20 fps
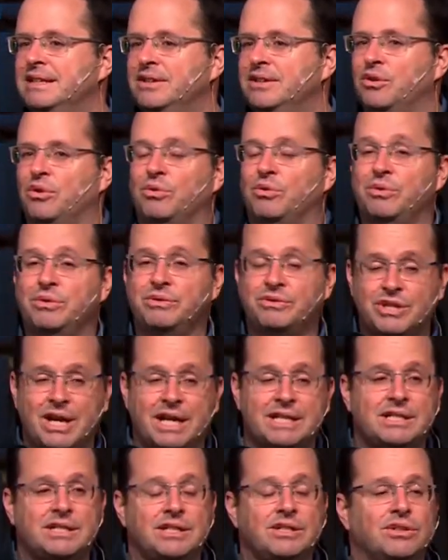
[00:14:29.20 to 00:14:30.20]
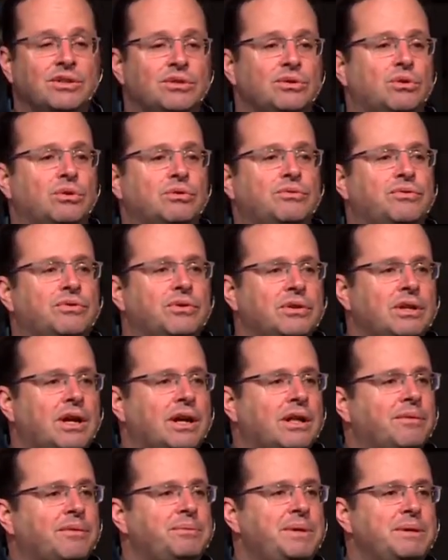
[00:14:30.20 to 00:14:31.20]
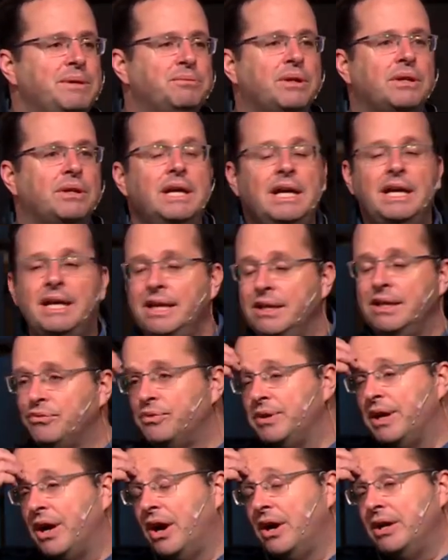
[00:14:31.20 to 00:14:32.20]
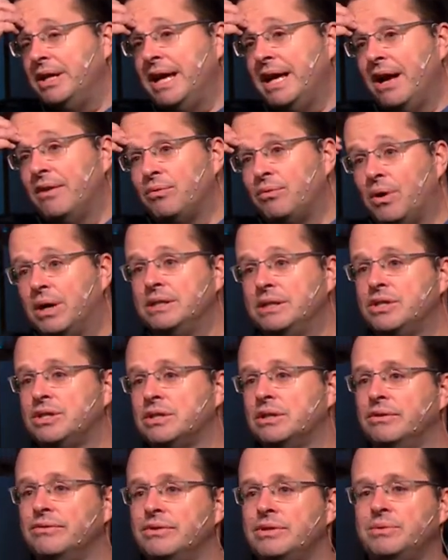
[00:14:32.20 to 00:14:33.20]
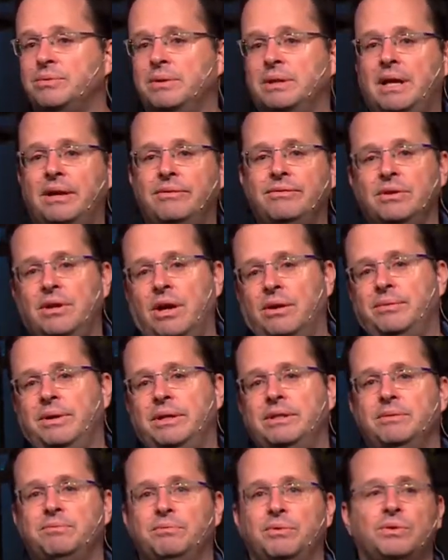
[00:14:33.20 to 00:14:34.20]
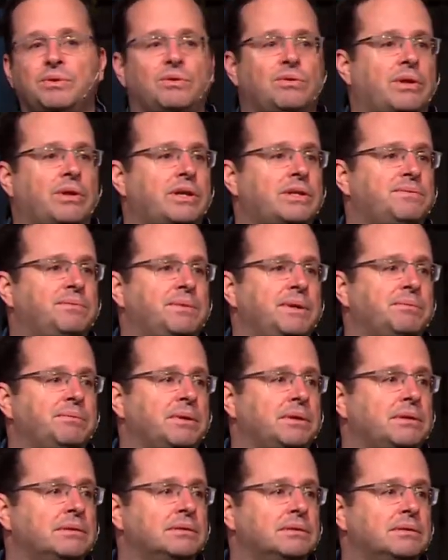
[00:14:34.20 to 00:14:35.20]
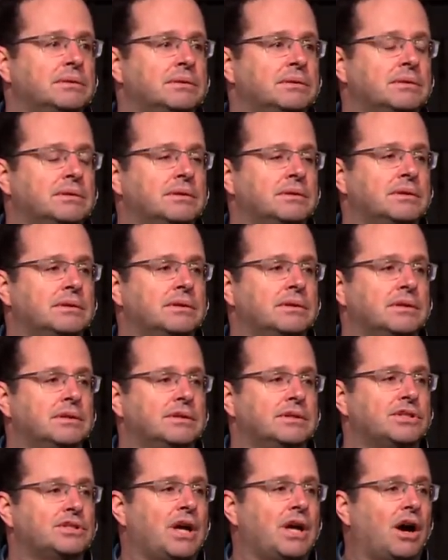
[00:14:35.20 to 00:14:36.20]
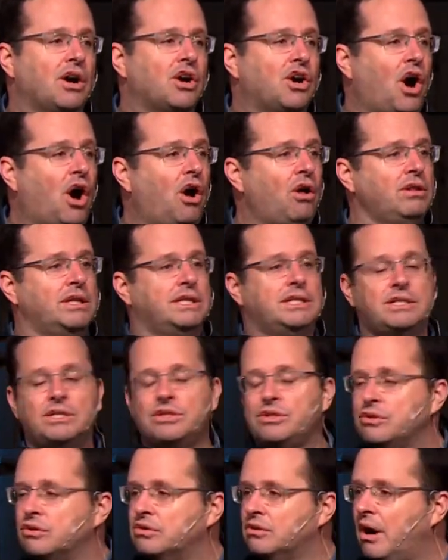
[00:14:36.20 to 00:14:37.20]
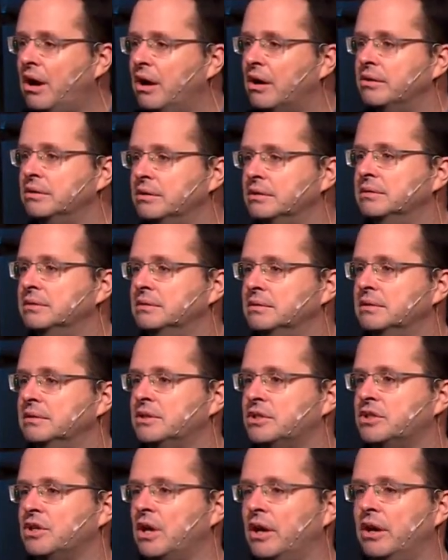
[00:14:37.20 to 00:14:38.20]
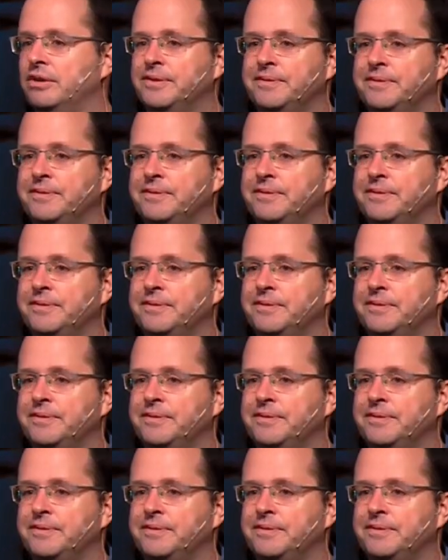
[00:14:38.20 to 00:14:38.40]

or we're trusting the Lord for a lot of people. If we only have one service, we'll have nowhere to put all those people. So our goal is to grow. So